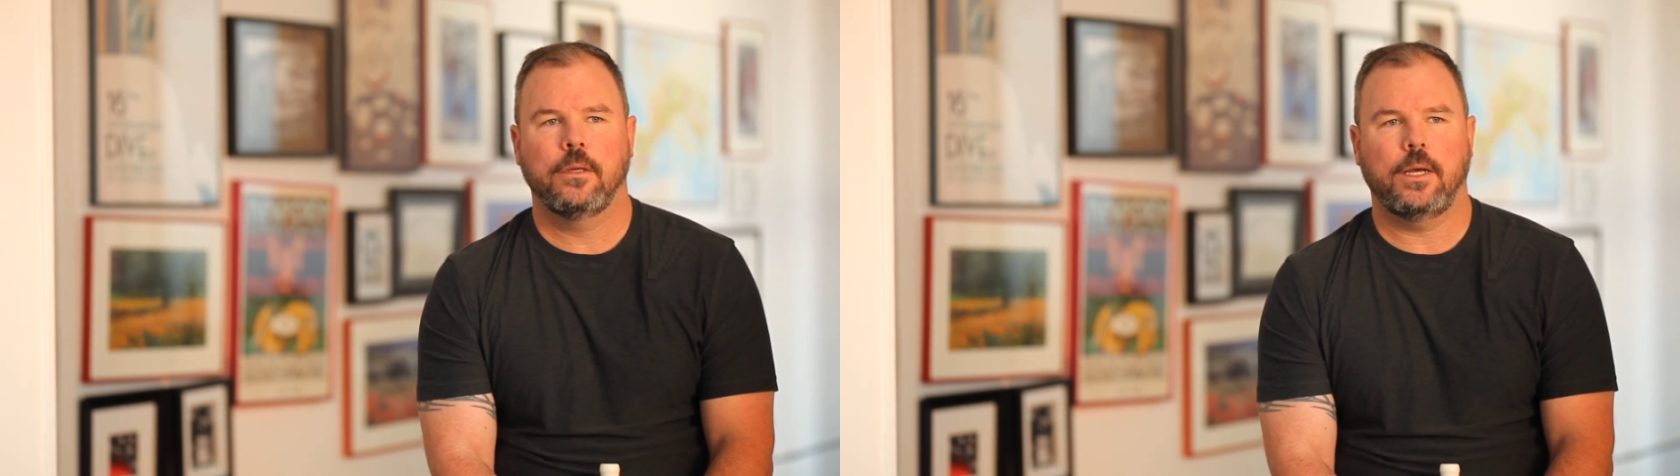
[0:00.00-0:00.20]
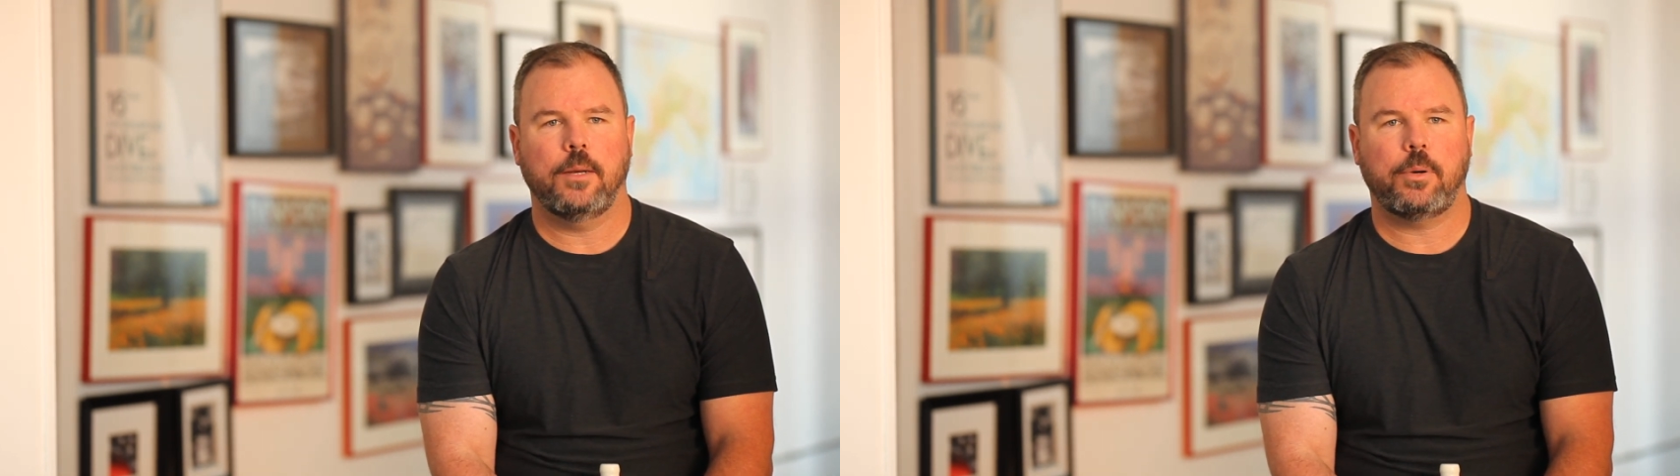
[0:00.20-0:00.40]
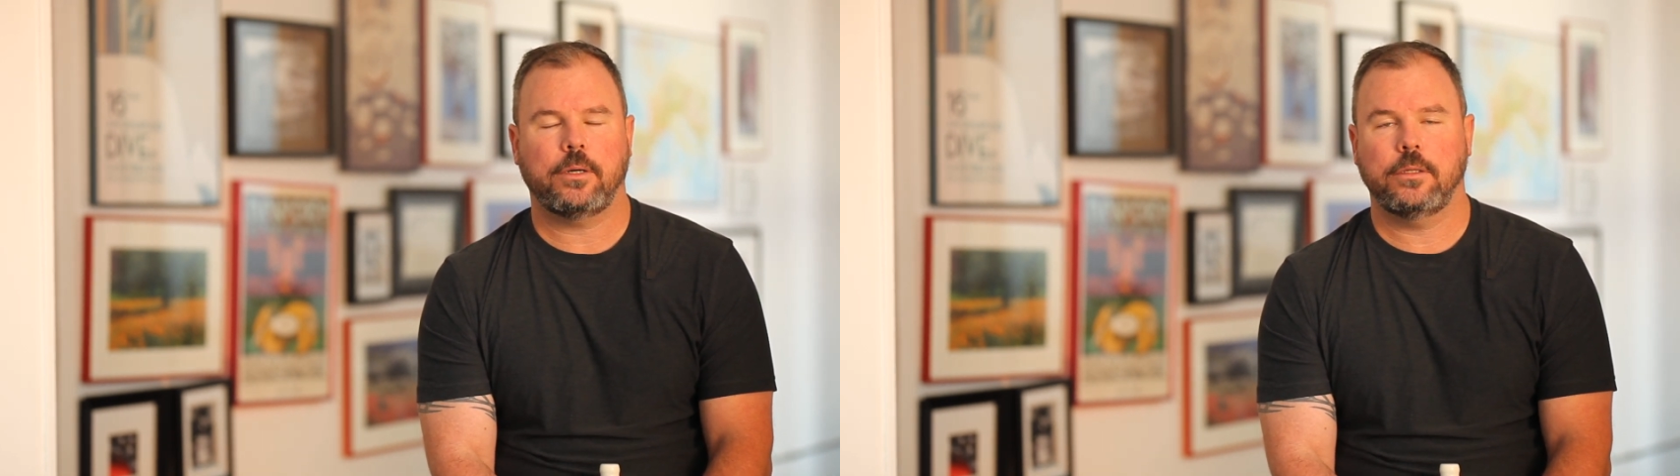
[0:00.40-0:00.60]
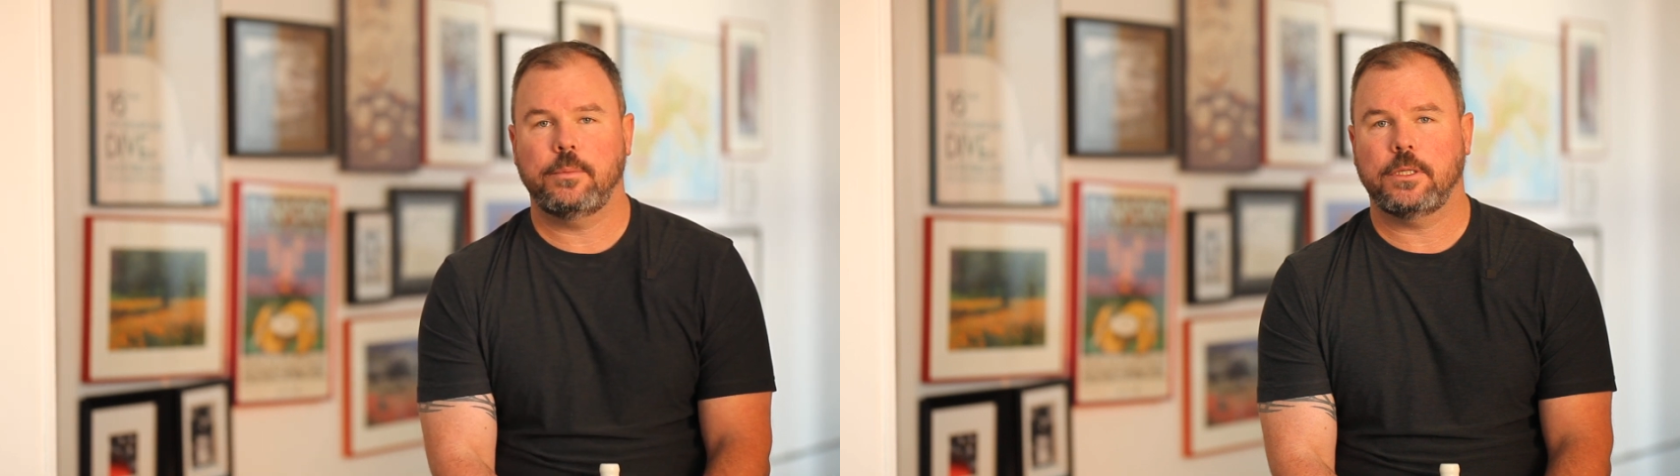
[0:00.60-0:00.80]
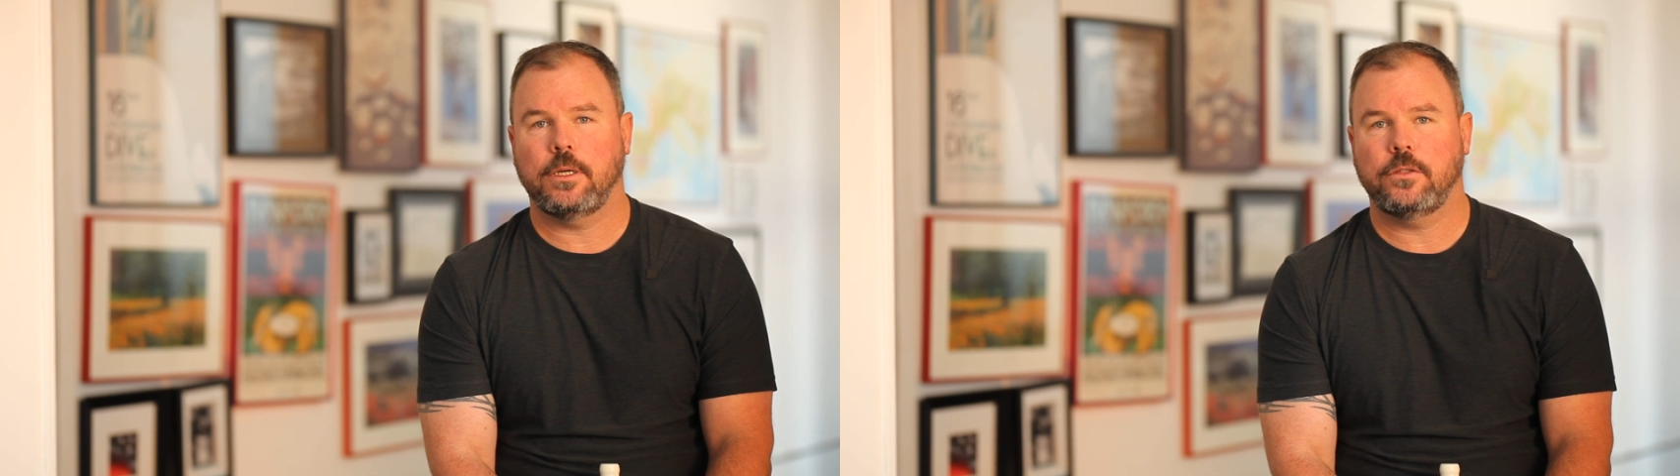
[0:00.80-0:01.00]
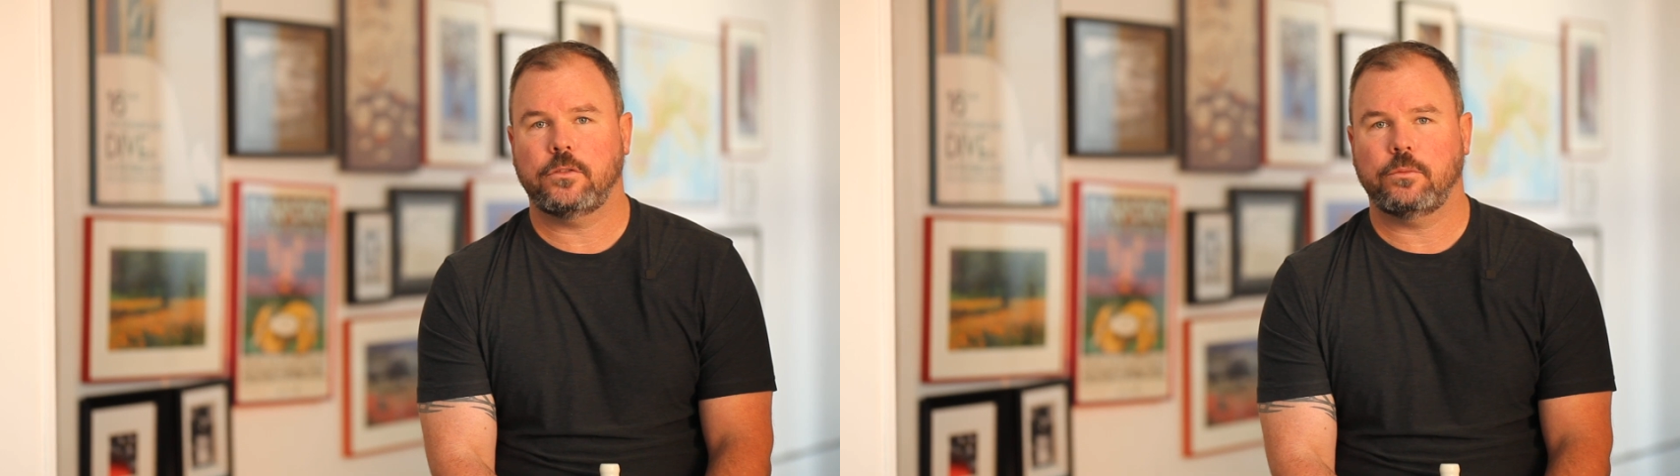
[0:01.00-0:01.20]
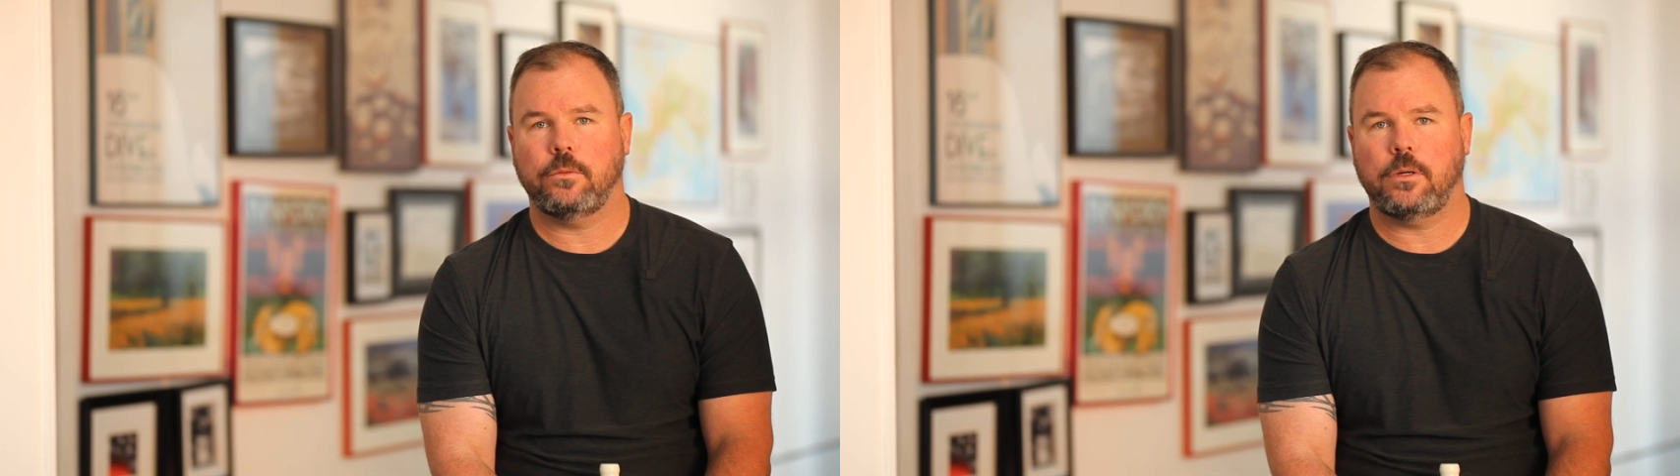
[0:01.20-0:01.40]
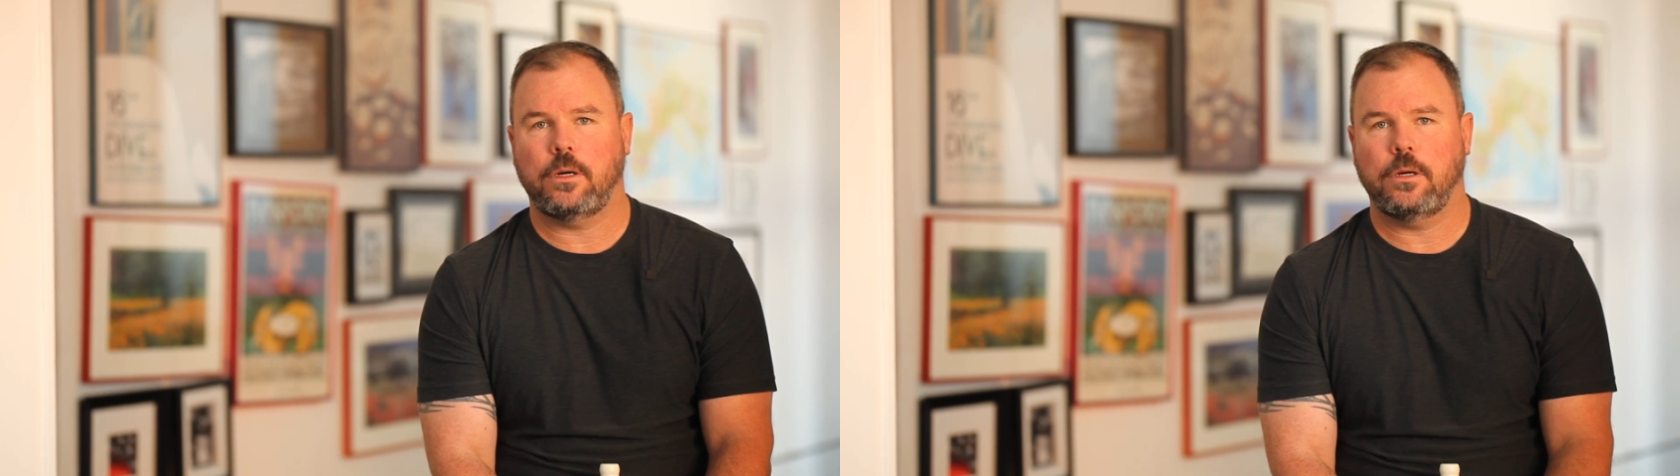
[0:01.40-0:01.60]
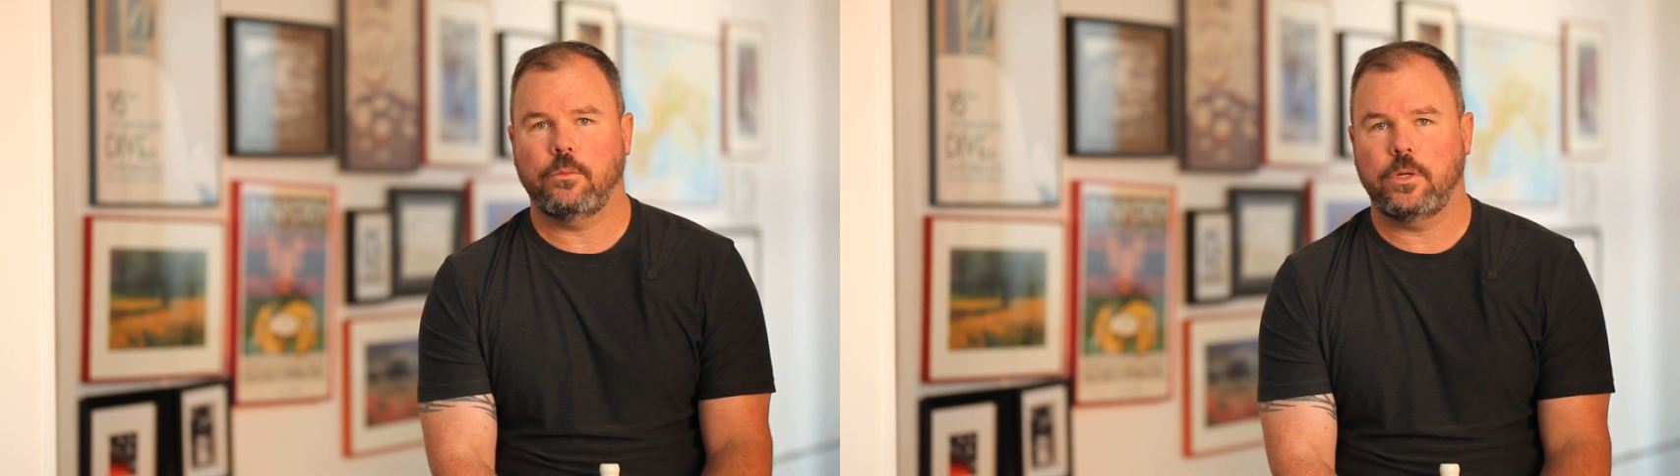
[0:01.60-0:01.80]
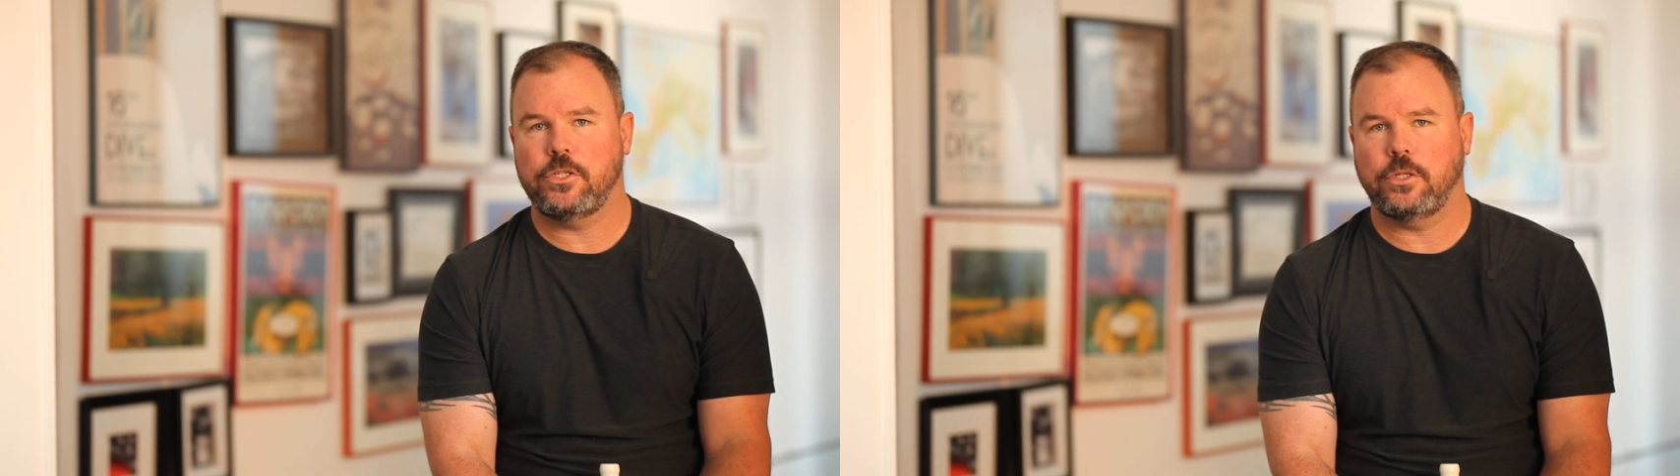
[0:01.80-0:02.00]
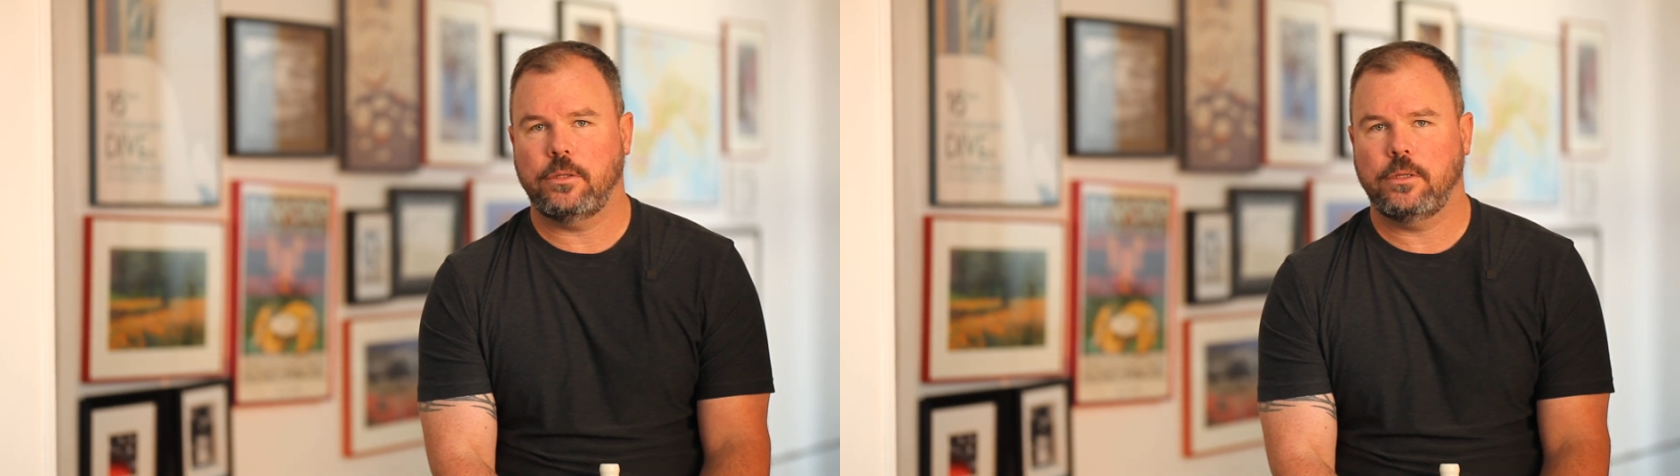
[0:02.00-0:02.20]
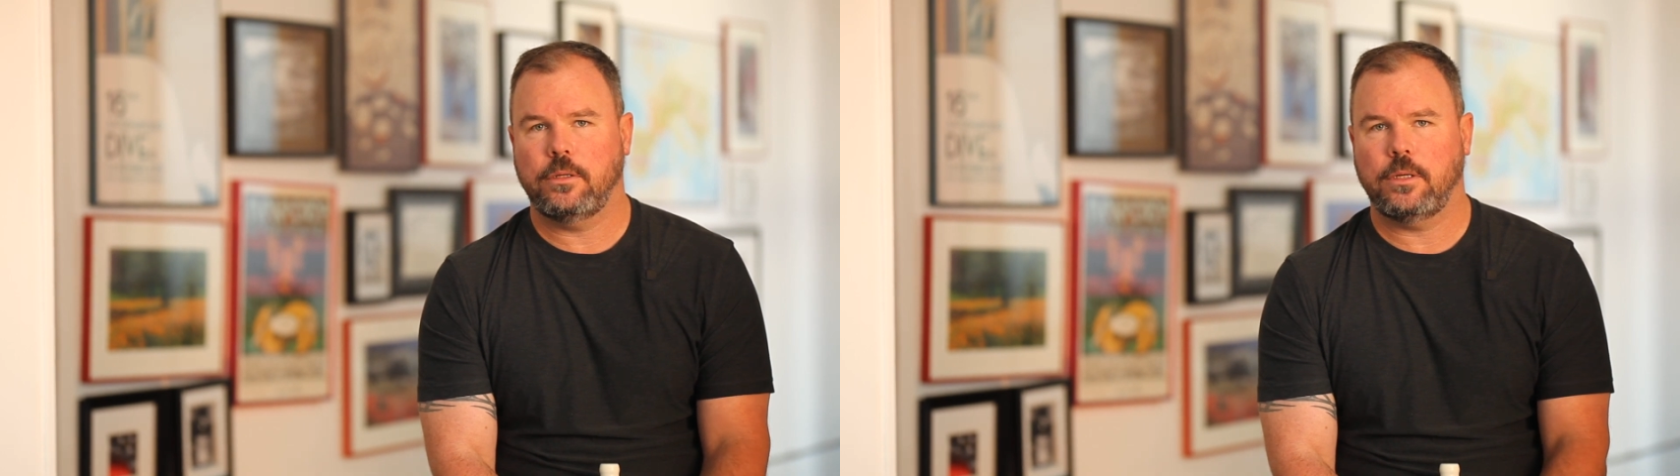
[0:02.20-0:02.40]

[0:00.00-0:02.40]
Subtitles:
Partly because our region